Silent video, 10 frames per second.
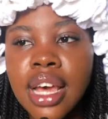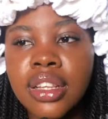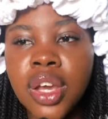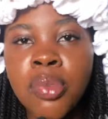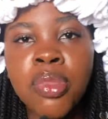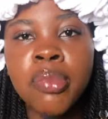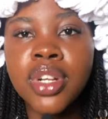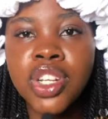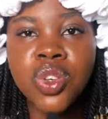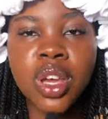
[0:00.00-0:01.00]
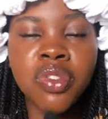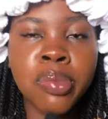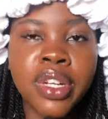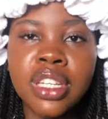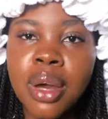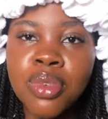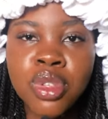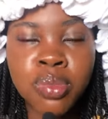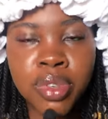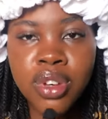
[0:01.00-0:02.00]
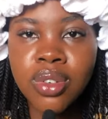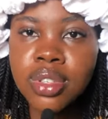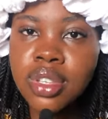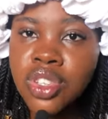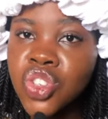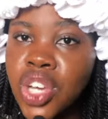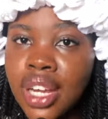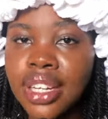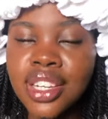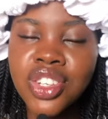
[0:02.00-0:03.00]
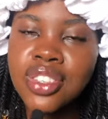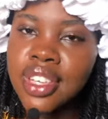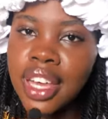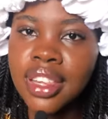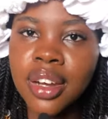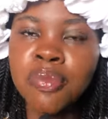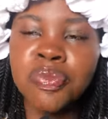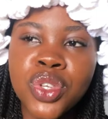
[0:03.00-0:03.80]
can help me monitor everybody that wants to be on this challenge together.